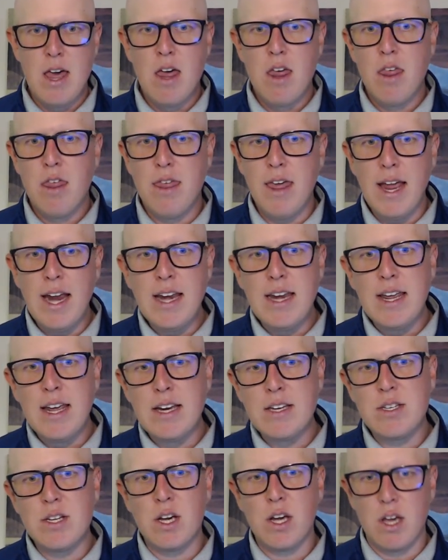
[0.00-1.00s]
They
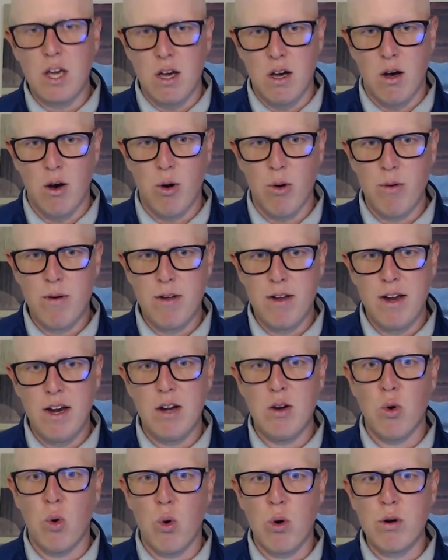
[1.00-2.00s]
need to go in
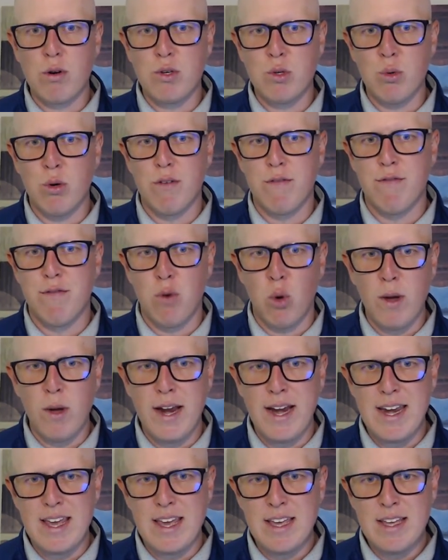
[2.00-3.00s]
order to
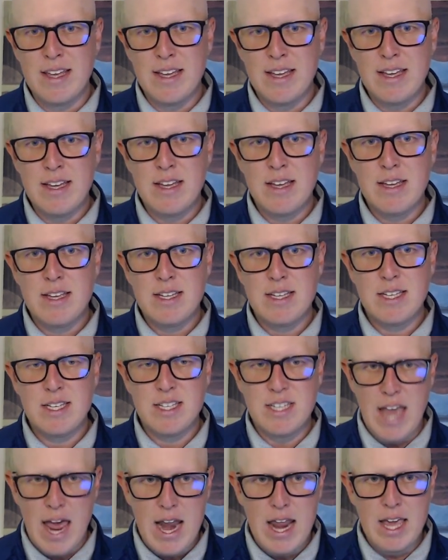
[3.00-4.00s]
avoid
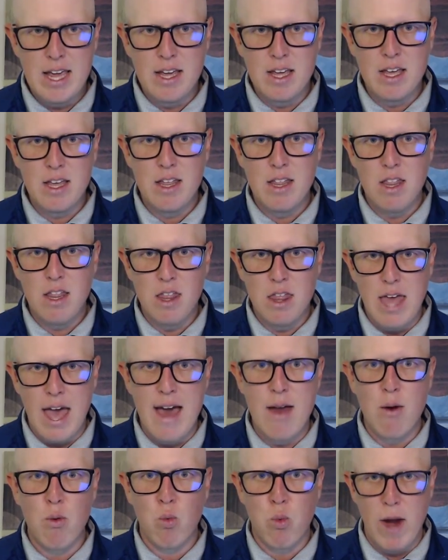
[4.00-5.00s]
setting
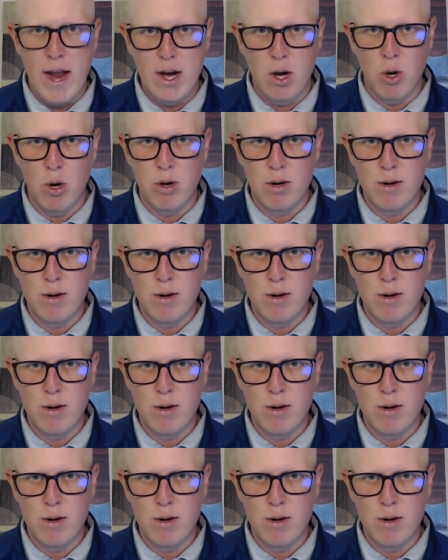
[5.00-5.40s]
that record.